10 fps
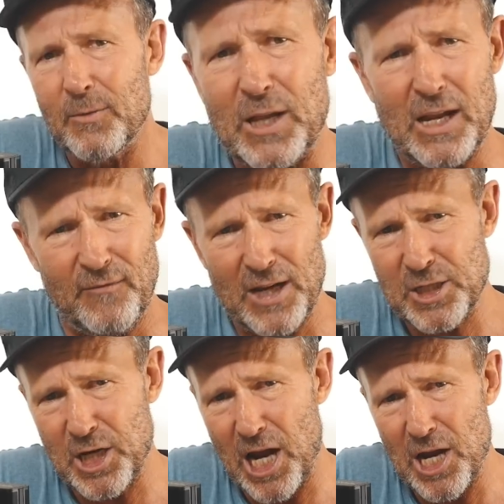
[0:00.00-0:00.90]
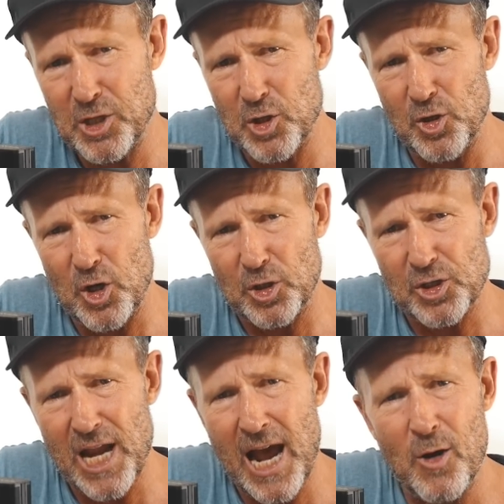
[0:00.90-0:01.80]
The investigation is
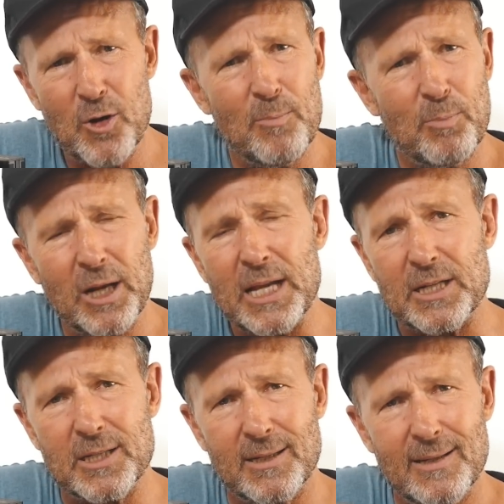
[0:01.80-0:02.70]
now complete,